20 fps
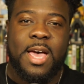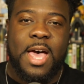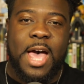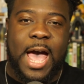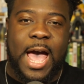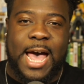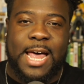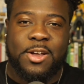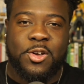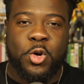
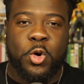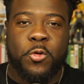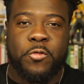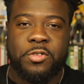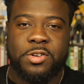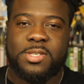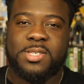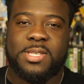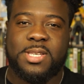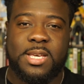and
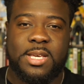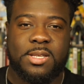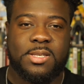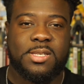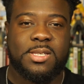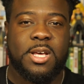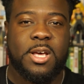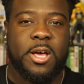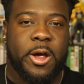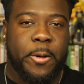overseas.
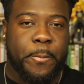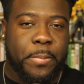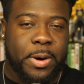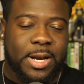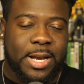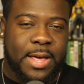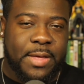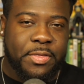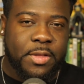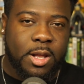But
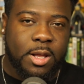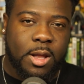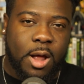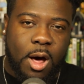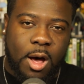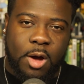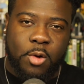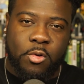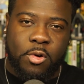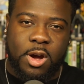in the
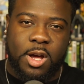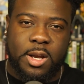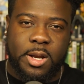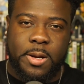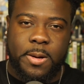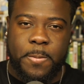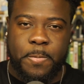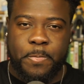long run,